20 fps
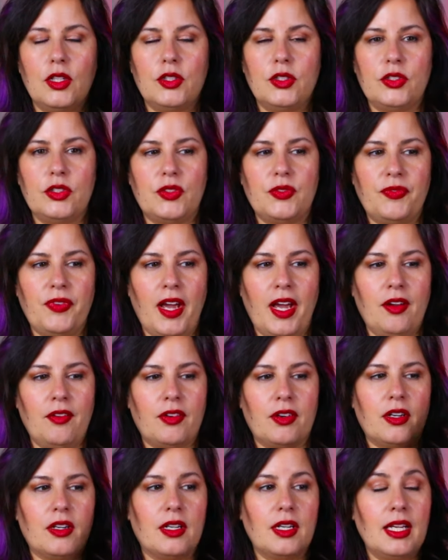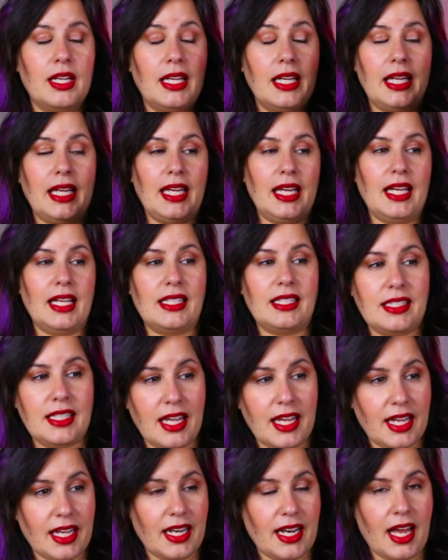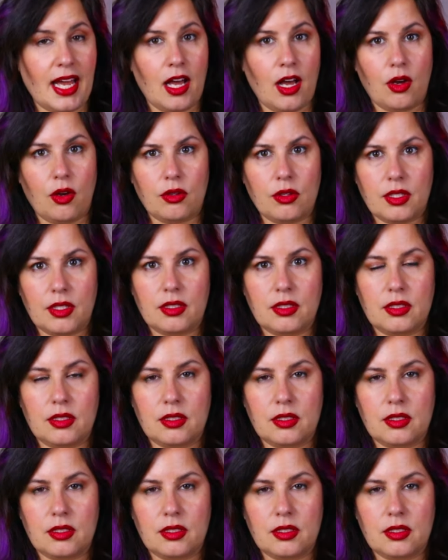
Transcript: lose favor, he gets taken out.